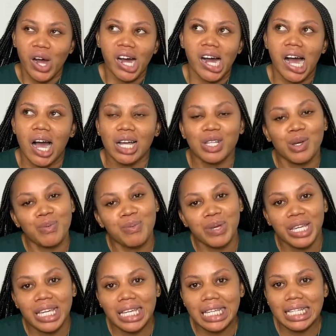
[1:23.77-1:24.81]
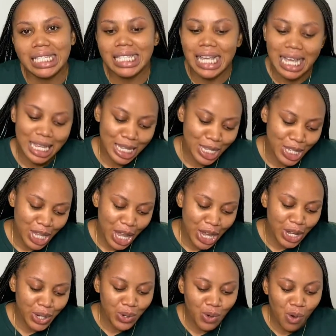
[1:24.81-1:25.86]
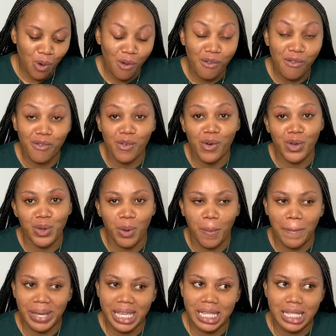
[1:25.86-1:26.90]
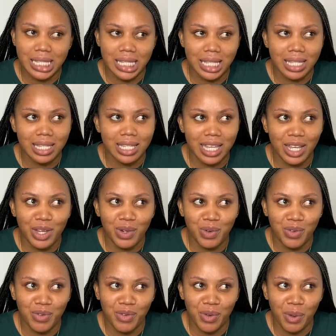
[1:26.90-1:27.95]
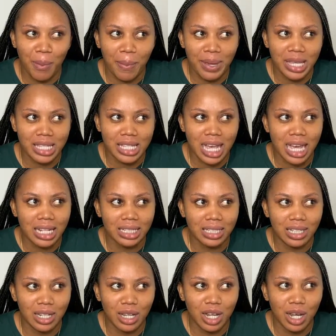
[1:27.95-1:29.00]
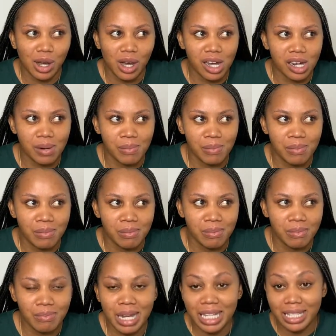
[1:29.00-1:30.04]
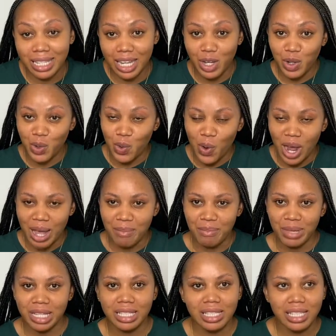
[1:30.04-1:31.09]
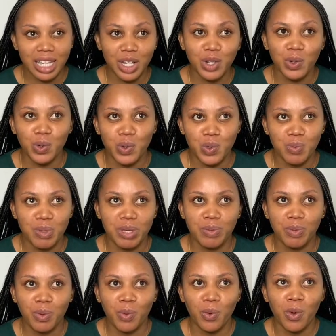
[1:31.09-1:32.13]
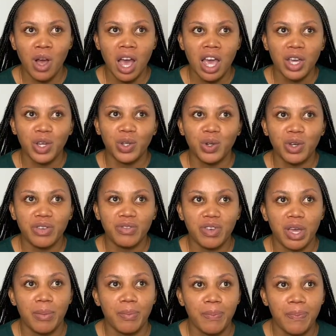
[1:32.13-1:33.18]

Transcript: our topic is saying no for your peace. Saying no for your peace. And by saying no, I mean saying no to people. If a